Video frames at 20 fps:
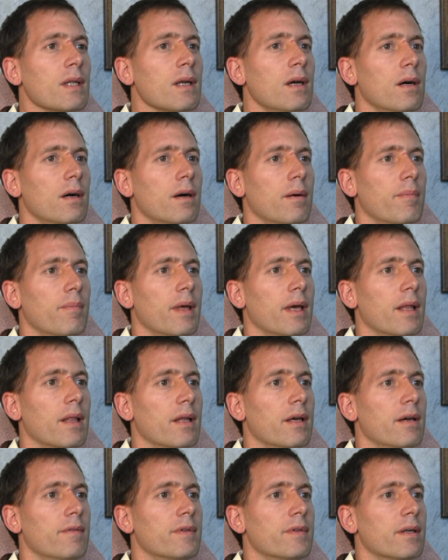They
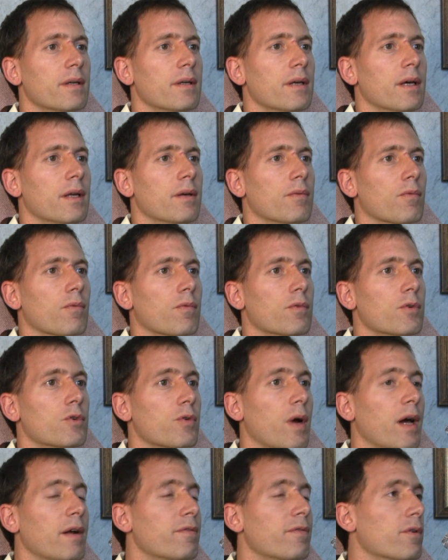lived in
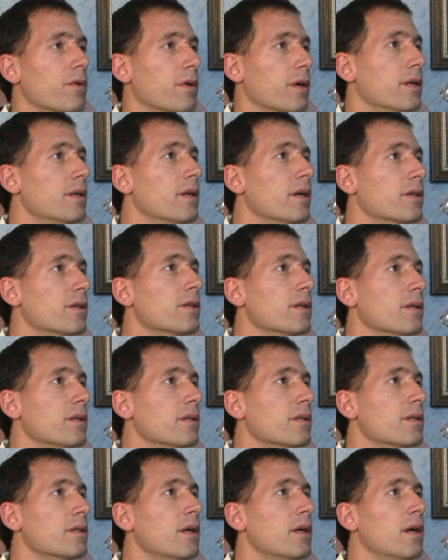dreadful
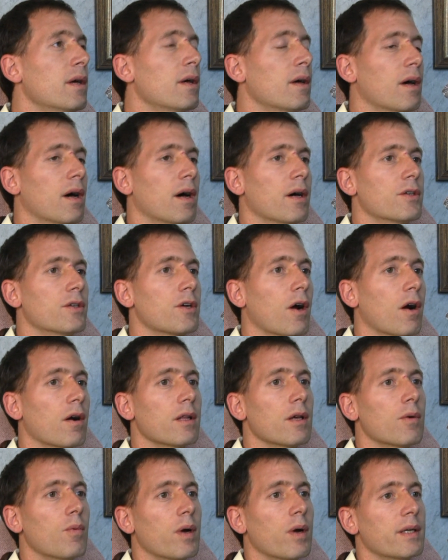conditions.
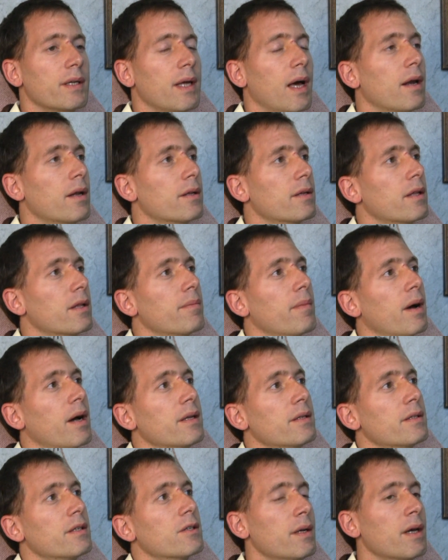Charlie went down into the
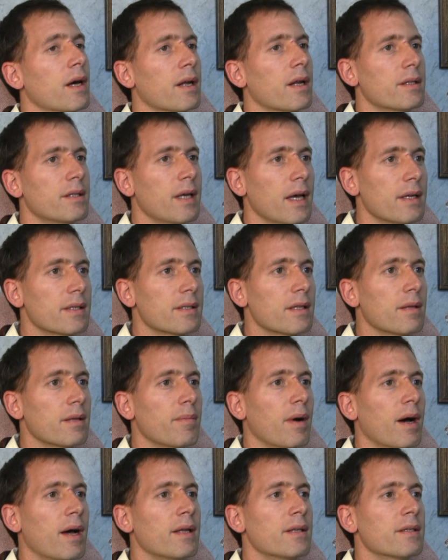mines. He got a taste of the
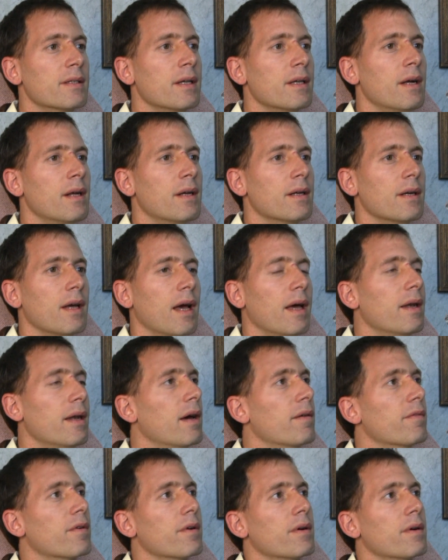mines and
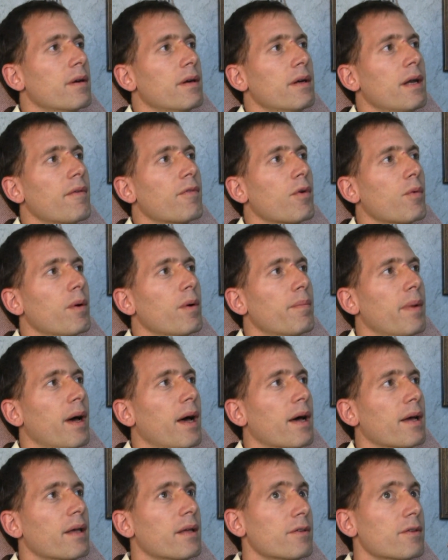never went
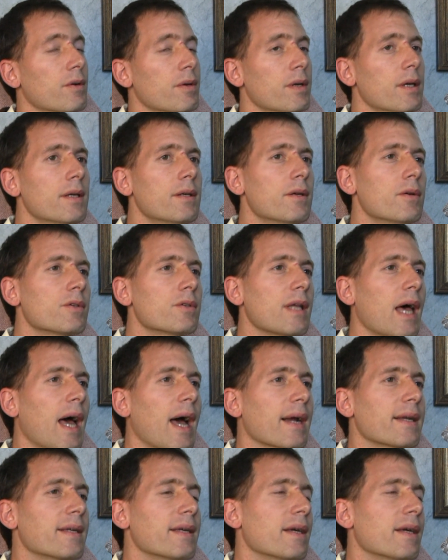back. So he used
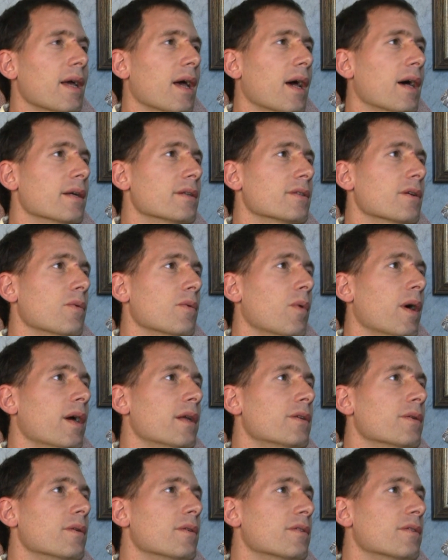acting as a way
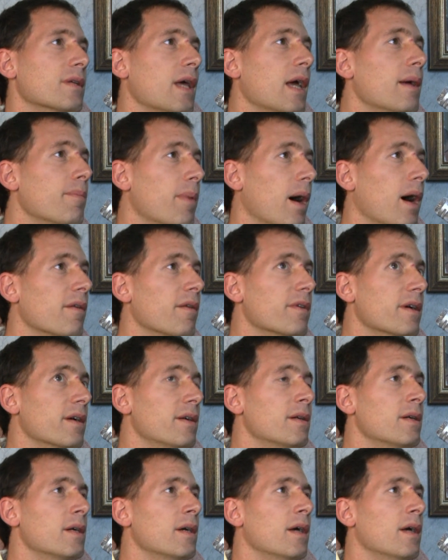to escape poverty
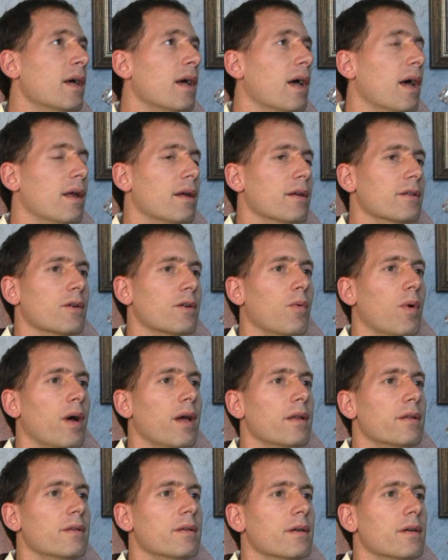and as a
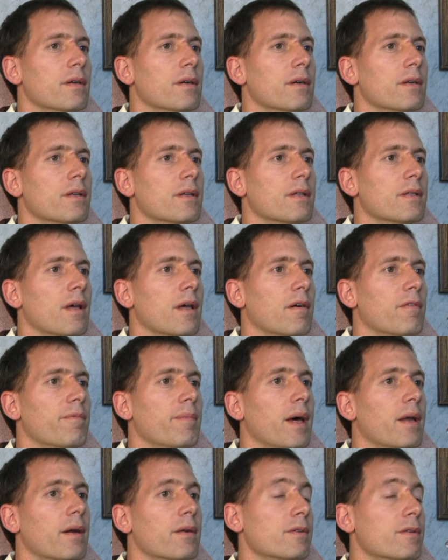way to
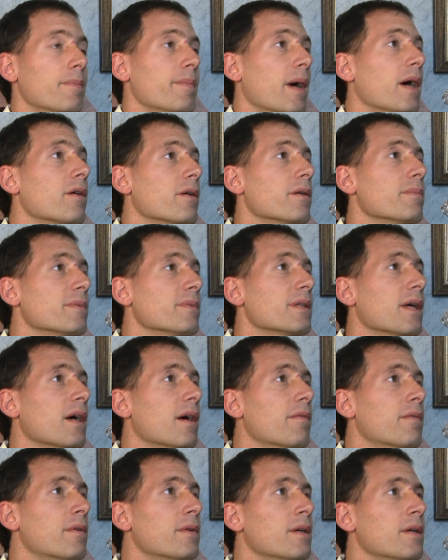better himself.